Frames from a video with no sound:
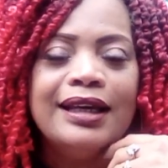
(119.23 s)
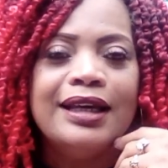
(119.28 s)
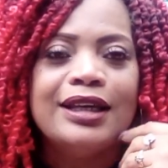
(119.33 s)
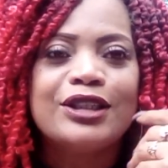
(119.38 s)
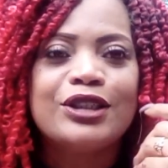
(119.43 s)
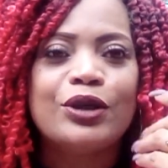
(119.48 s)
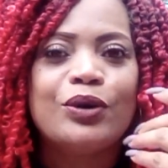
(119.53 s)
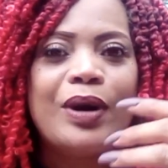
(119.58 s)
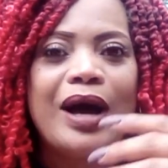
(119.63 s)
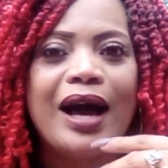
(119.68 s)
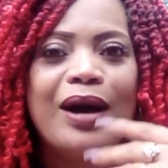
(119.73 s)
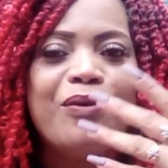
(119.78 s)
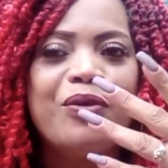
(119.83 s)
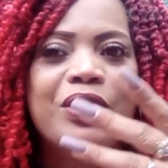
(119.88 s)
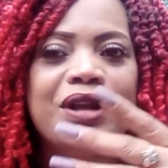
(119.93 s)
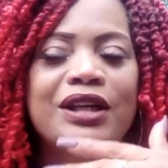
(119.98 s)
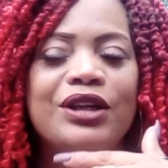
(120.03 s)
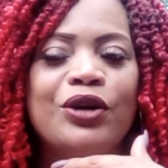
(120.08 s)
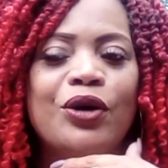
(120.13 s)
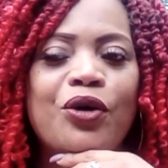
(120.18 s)
So I
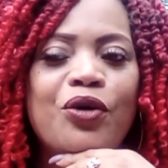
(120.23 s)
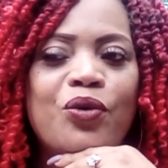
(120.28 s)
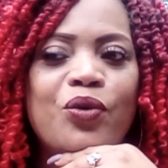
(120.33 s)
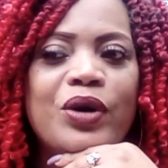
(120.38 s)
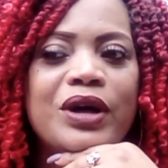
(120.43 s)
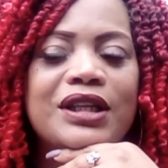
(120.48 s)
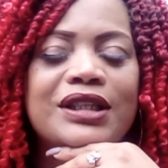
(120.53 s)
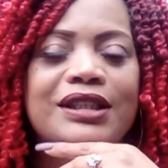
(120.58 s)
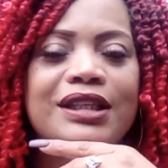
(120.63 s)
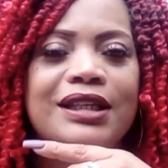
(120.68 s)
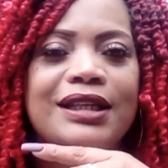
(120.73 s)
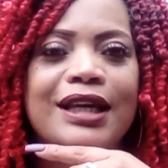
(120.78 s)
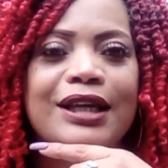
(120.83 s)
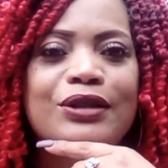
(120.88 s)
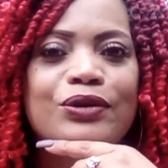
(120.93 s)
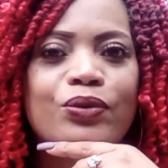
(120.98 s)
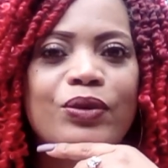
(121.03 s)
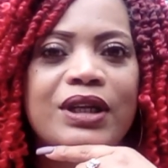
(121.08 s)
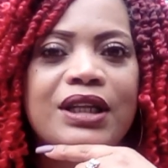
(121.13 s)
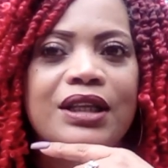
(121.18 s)
want to know what is the
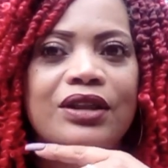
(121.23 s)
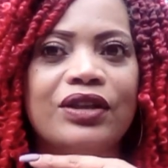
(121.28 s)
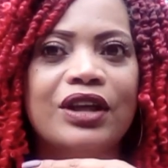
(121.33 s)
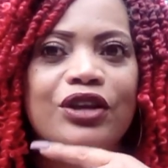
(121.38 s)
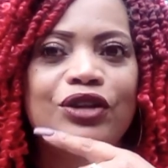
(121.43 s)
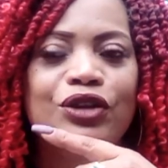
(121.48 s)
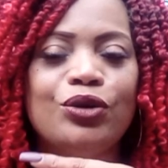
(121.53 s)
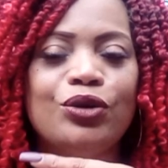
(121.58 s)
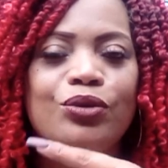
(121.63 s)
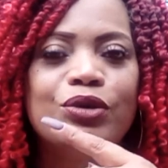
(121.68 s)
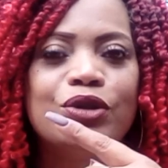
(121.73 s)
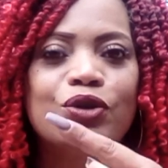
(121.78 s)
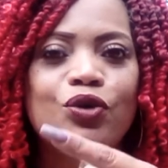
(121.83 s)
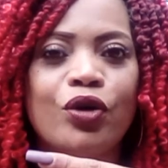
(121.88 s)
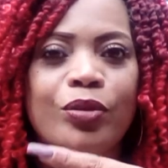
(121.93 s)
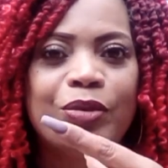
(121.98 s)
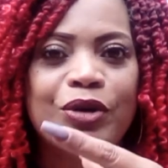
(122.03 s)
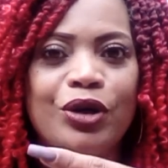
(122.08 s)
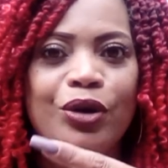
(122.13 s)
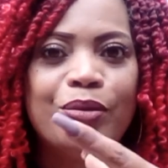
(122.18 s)
next reading that
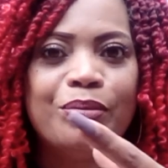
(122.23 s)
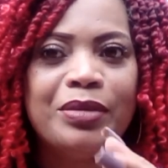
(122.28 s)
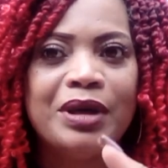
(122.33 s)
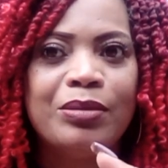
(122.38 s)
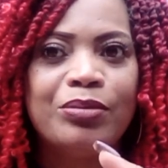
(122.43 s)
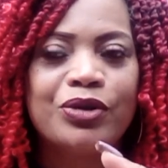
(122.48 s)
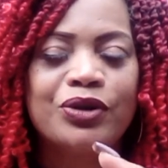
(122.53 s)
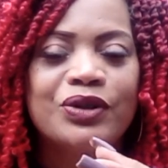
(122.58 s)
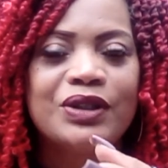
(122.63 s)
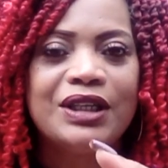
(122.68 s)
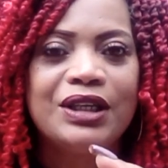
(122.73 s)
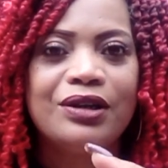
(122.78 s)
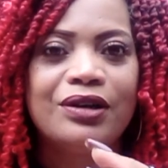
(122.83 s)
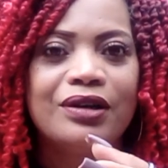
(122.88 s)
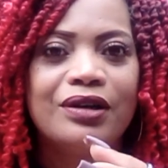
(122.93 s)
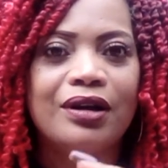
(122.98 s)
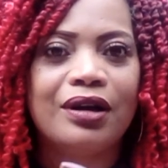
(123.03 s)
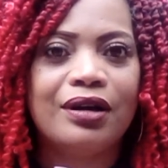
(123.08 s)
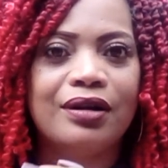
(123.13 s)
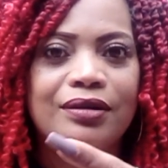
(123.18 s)
Scorpio members
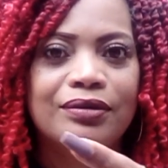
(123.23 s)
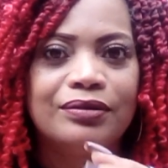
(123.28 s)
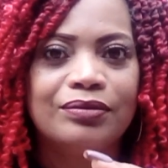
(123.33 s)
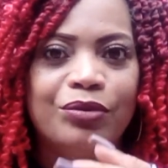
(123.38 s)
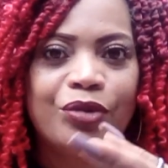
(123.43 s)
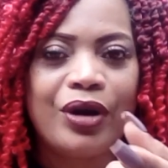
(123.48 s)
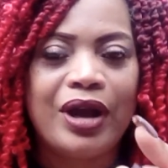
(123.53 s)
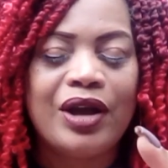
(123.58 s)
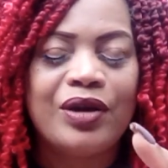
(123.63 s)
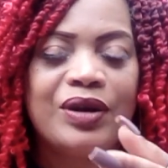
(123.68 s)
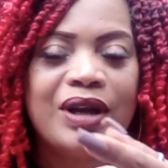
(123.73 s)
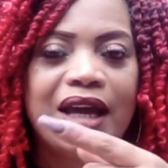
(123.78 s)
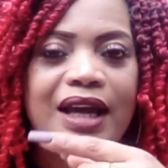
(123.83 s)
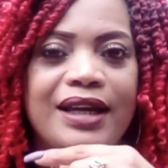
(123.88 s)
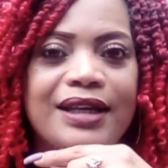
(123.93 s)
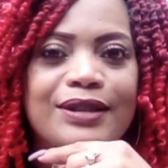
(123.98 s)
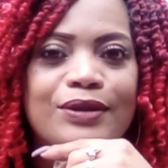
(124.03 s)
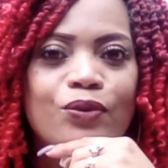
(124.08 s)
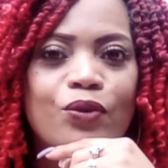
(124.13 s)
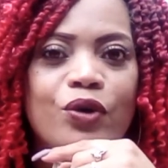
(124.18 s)
here on Brown
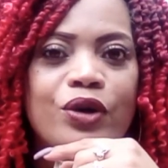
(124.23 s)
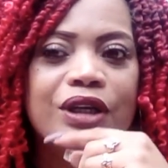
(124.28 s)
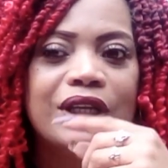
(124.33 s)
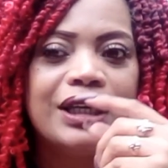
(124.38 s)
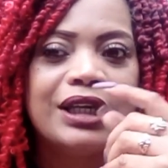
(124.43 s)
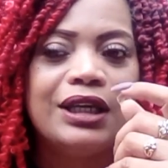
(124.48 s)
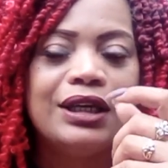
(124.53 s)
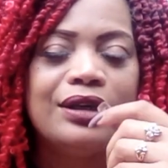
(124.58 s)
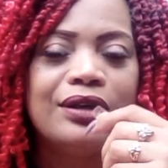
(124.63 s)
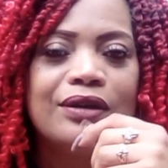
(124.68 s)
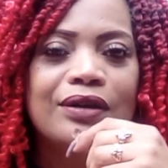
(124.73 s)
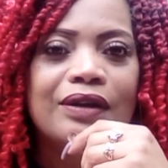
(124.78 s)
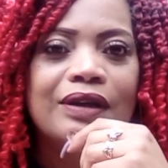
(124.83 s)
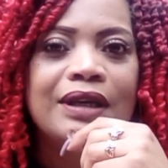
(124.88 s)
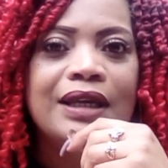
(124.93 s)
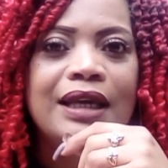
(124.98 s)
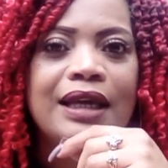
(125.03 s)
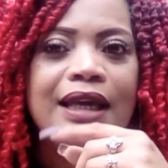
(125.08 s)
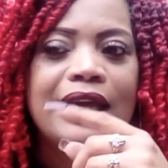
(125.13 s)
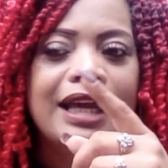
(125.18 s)
Eyes want to hear,
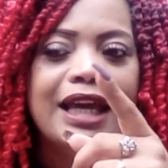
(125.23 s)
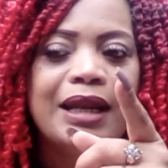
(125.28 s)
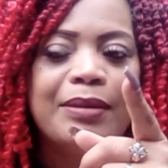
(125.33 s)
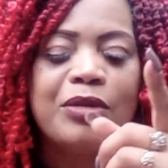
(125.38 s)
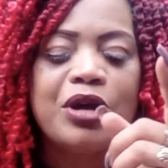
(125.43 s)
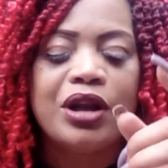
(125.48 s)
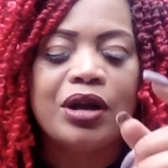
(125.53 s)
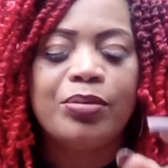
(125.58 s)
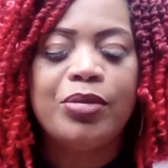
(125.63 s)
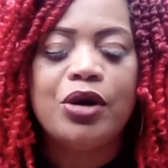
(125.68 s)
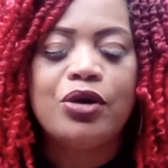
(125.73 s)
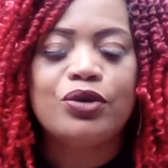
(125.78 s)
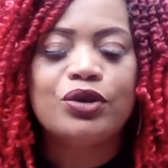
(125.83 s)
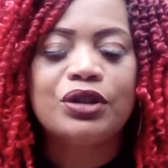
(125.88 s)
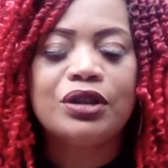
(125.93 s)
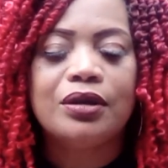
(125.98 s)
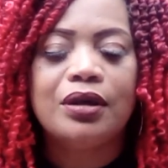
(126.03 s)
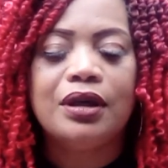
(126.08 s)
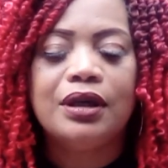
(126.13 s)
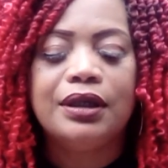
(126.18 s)
and I'm gonna post
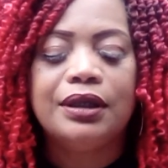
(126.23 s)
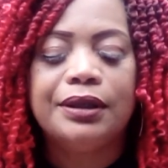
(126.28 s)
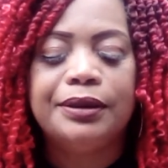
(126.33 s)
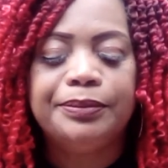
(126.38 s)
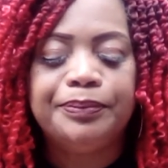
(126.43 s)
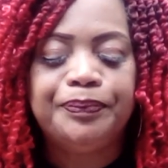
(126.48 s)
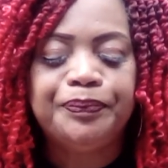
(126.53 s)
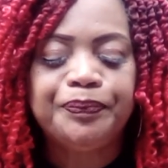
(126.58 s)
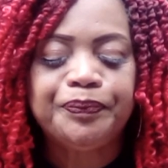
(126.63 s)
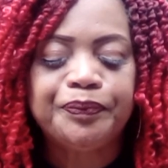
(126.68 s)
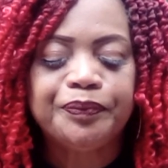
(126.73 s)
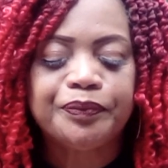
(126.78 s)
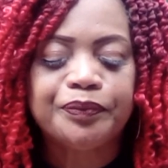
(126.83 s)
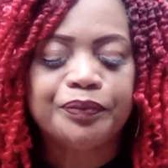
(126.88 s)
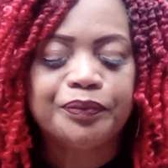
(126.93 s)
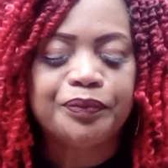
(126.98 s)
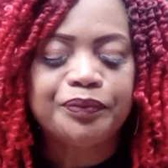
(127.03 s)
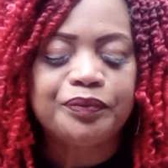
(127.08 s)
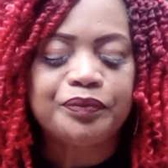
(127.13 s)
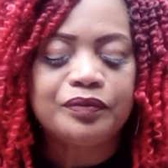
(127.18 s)
a um,
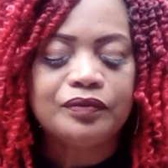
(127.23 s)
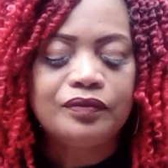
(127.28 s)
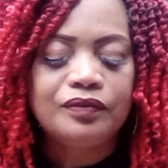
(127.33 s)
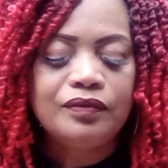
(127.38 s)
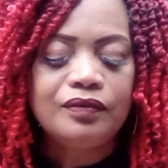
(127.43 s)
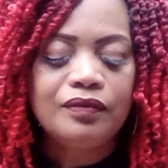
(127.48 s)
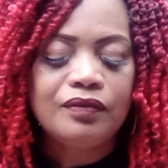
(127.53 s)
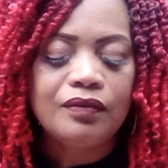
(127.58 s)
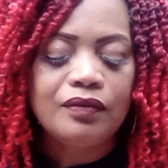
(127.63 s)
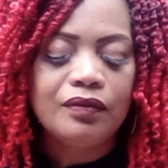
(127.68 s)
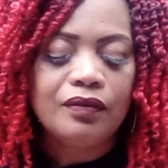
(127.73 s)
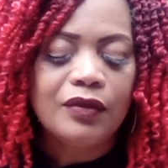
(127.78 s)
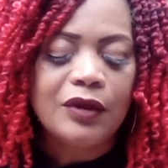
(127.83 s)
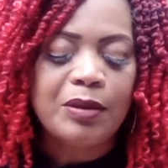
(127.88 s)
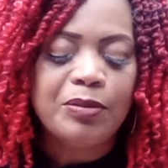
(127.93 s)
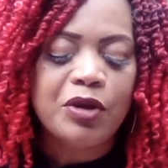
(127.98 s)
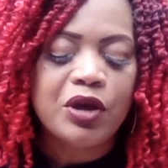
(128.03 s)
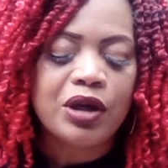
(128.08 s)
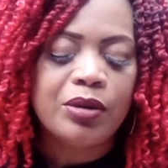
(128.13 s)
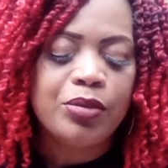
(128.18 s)
I'm
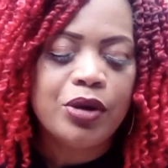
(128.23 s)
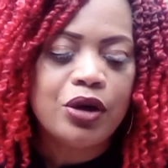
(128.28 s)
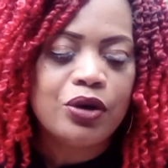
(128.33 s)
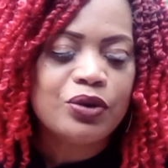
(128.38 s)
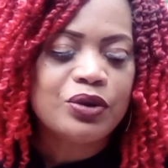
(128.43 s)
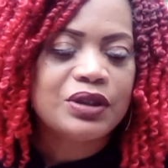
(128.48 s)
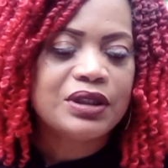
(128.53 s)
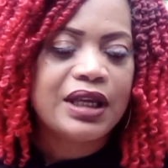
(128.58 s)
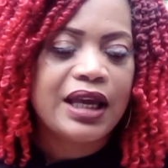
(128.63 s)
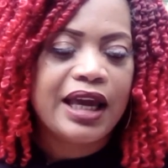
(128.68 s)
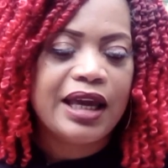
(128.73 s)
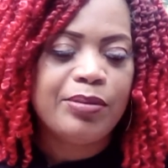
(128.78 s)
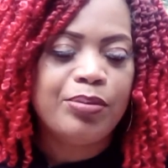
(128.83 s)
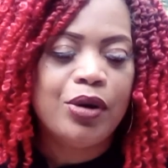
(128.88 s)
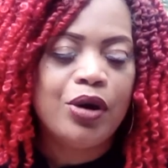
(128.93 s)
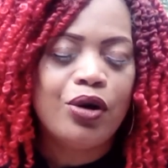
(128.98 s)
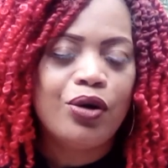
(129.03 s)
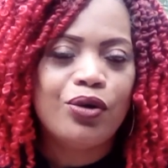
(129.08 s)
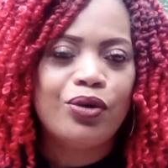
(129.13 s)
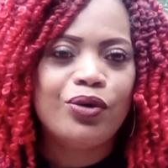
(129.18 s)
gonna post a
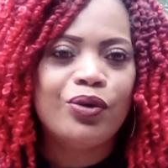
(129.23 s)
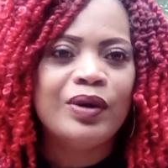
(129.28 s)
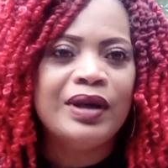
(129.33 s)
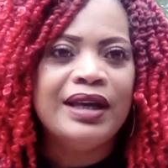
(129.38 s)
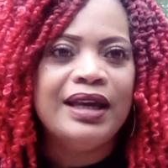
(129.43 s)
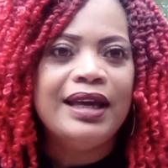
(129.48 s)
poll.